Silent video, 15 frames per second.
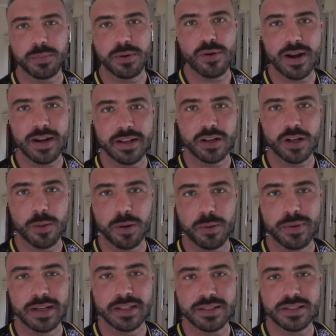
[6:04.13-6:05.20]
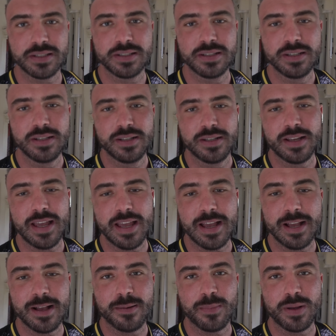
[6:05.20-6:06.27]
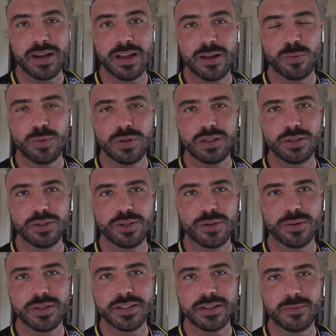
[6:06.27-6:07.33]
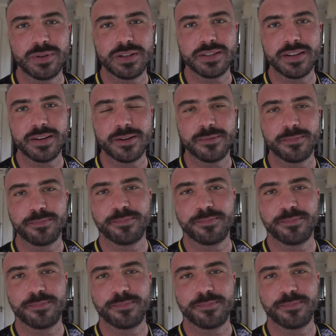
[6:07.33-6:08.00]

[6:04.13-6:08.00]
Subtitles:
be ready in a couple of minutes, and I will show you it when it's here.